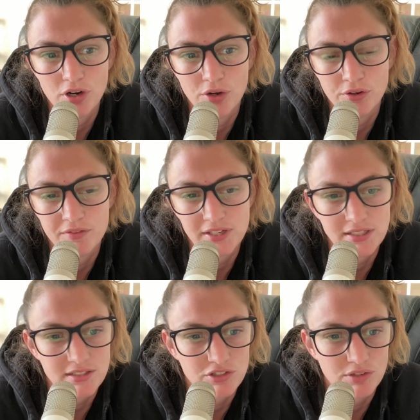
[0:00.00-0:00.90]
owner of
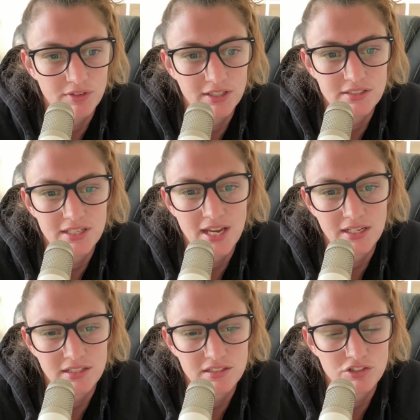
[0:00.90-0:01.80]
EDG Realty and
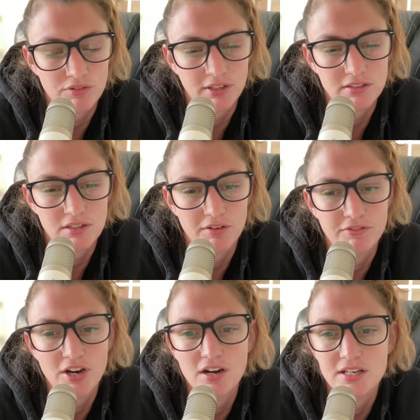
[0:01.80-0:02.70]
EDG Realty
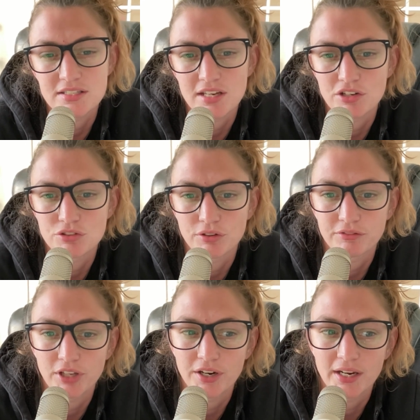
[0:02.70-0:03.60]
Refer in Sarasota,
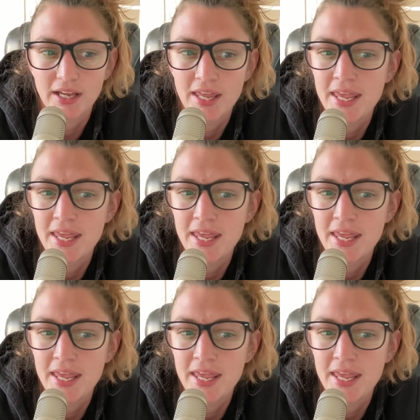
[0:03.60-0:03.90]
Florida.